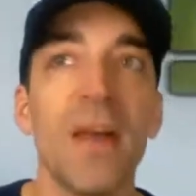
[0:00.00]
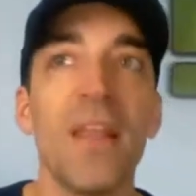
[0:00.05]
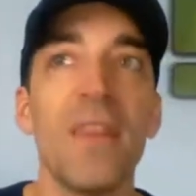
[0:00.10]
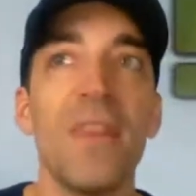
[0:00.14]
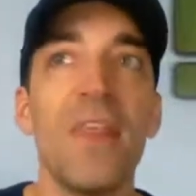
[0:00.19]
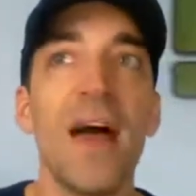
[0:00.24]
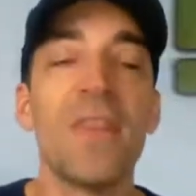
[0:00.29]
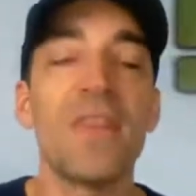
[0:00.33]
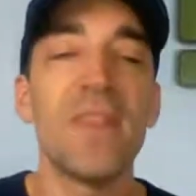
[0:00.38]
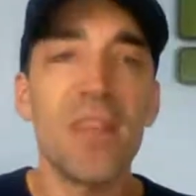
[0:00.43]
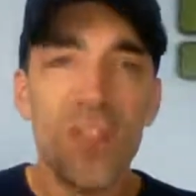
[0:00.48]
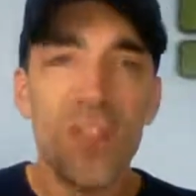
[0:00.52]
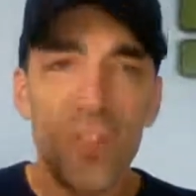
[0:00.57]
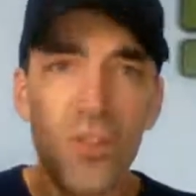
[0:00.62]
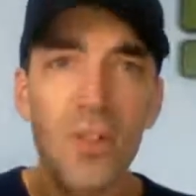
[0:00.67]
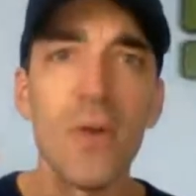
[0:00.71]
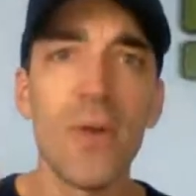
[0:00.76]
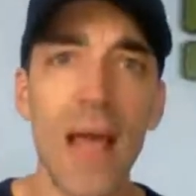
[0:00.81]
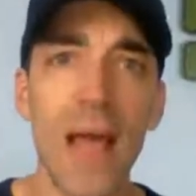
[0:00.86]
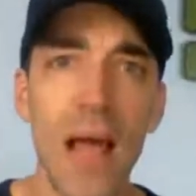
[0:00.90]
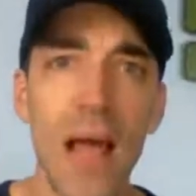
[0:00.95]
that they
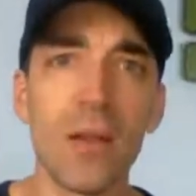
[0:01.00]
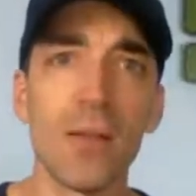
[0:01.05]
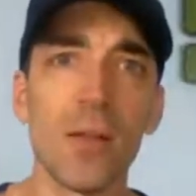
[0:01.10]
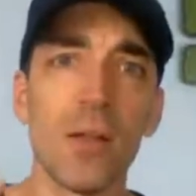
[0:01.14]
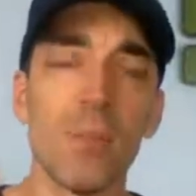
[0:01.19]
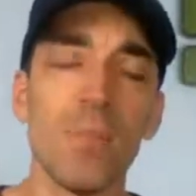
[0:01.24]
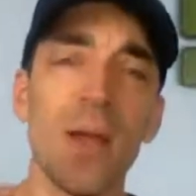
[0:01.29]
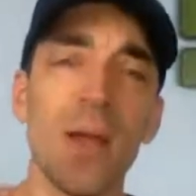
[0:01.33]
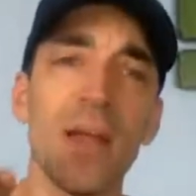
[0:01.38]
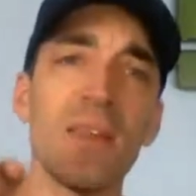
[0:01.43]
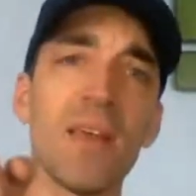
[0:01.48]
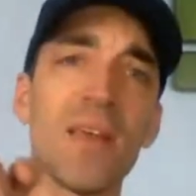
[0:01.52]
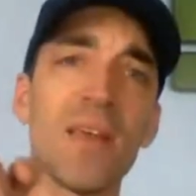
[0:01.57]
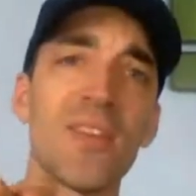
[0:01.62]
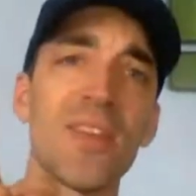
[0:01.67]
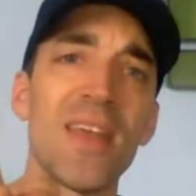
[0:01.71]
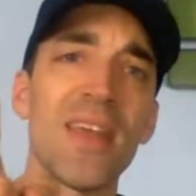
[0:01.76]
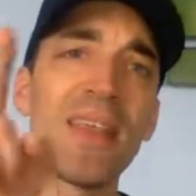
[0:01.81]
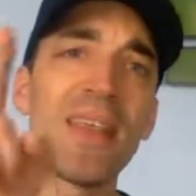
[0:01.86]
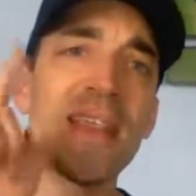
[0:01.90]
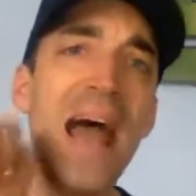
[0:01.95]
slow down a little bit and they
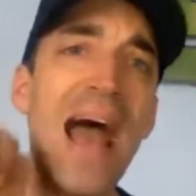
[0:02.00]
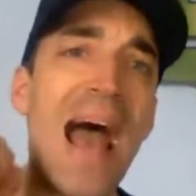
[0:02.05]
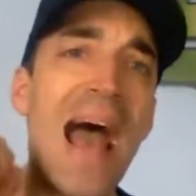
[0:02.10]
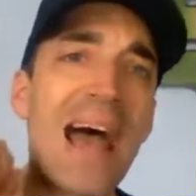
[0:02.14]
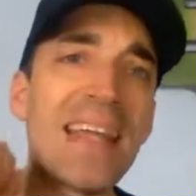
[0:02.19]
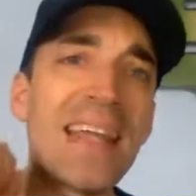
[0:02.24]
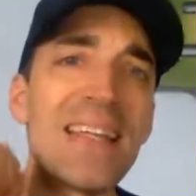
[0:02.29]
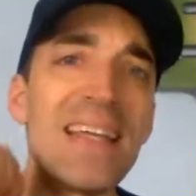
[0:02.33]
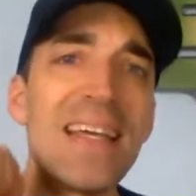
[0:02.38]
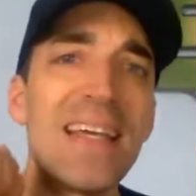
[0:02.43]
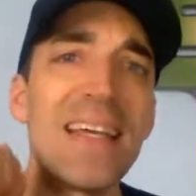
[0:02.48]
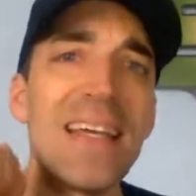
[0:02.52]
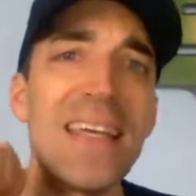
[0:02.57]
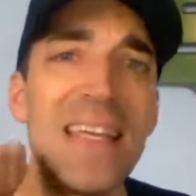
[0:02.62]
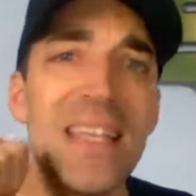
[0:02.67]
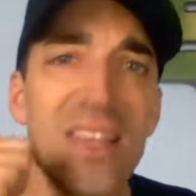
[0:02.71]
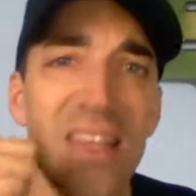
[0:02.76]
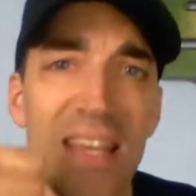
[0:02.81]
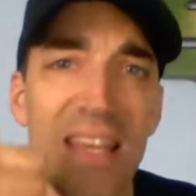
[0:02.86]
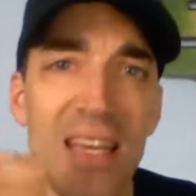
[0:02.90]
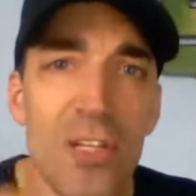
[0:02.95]
say, that
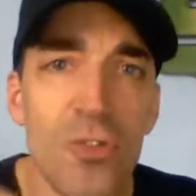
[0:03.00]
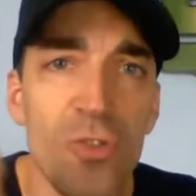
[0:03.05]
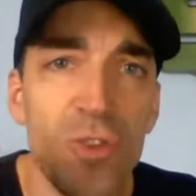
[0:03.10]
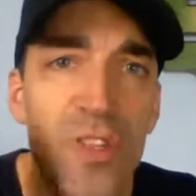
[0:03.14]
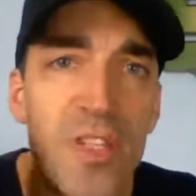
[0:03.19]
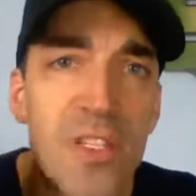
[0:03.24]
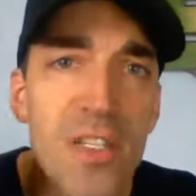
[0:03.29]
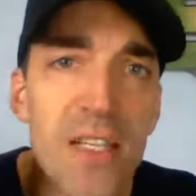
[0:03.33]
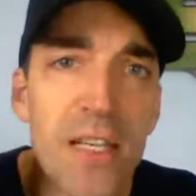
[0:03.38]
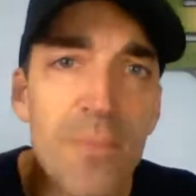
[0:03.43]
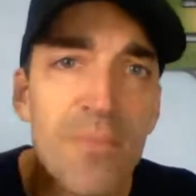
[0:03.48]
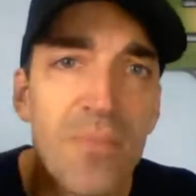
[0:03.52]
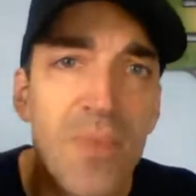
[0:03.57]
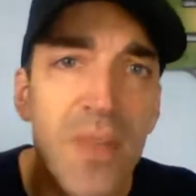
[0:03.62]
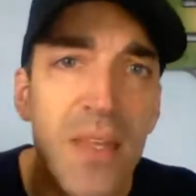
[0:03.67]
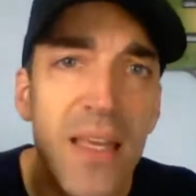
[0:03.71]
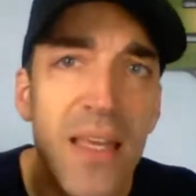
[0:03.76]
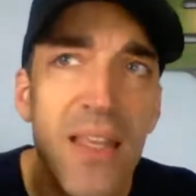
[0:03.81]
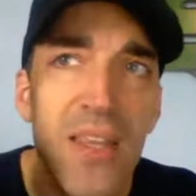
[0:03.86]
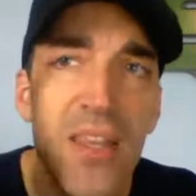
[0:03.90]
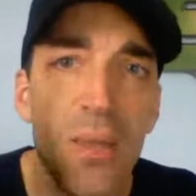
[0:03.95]
is interesting,
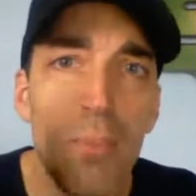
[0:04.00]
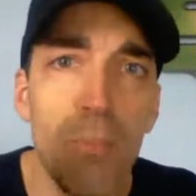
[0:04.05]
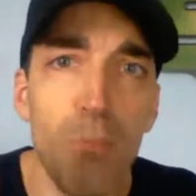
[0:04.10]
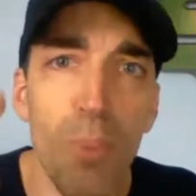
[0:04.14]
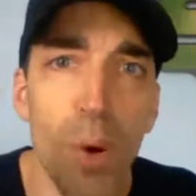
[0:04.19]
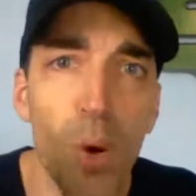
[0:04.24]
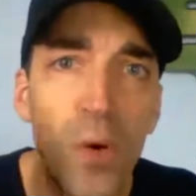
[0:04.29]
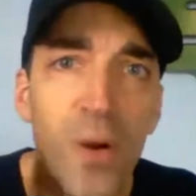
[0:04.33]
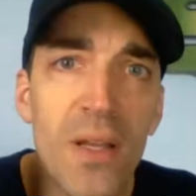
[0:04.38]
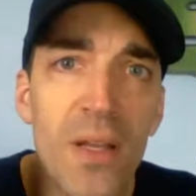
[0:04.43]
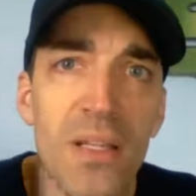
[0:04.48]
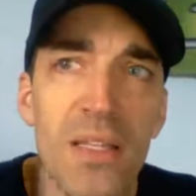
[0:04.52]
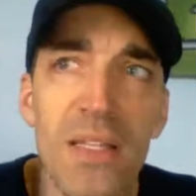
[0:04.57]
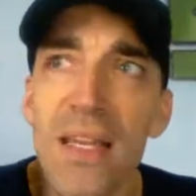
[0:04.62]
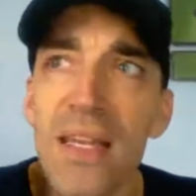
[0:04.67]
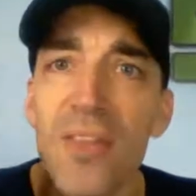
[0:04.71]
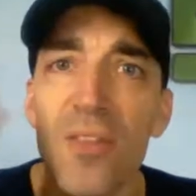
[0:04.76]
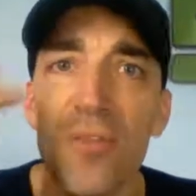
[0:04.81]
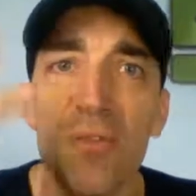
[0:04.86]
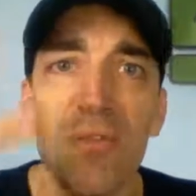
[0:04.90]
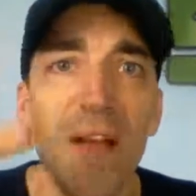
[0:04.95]
it's important,
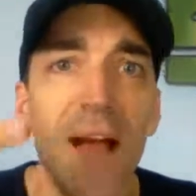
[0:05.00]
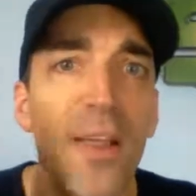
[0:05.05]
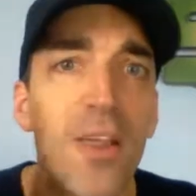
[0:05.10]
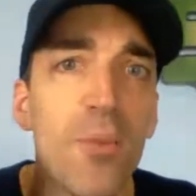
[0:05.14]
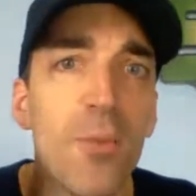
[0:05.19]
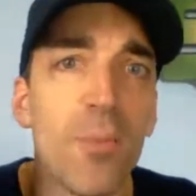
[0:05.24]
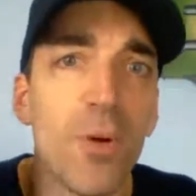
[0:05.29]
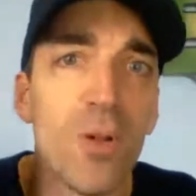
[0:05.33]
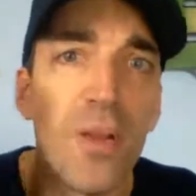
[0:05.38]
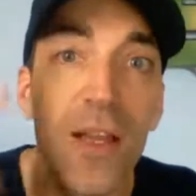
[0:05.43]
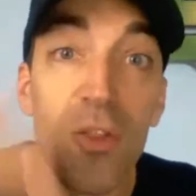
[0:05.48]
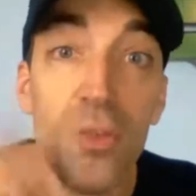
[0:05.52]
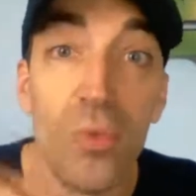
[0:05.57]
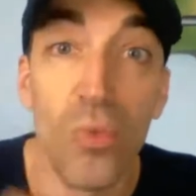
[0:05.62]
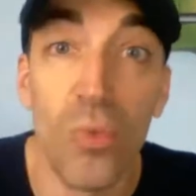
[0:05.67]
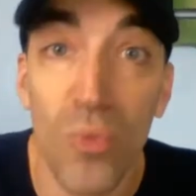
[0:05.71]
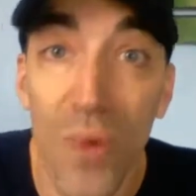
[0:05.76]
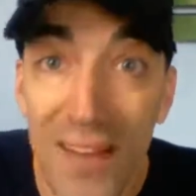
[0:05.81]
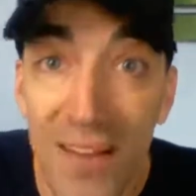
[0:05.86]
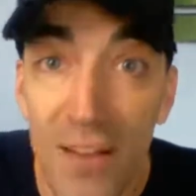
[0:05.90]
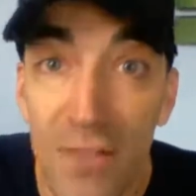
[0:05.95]
it's valuable, it's
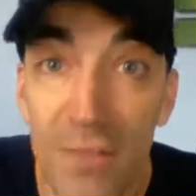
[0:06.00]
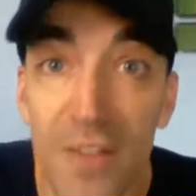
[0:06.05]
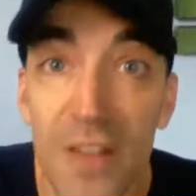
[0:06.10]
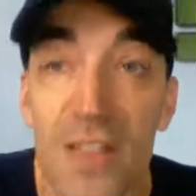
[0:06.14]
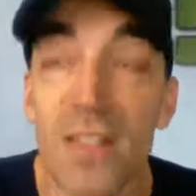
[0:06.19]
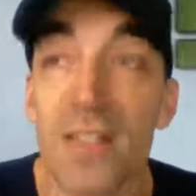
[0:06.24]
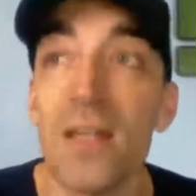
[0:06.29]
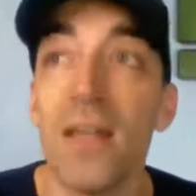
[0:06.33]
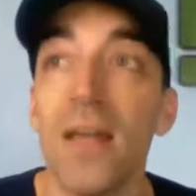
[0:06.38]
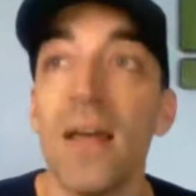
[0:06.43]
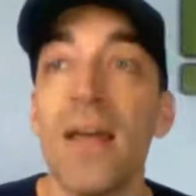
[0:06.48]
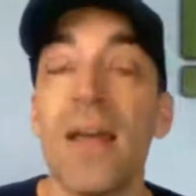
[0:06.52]
relevant,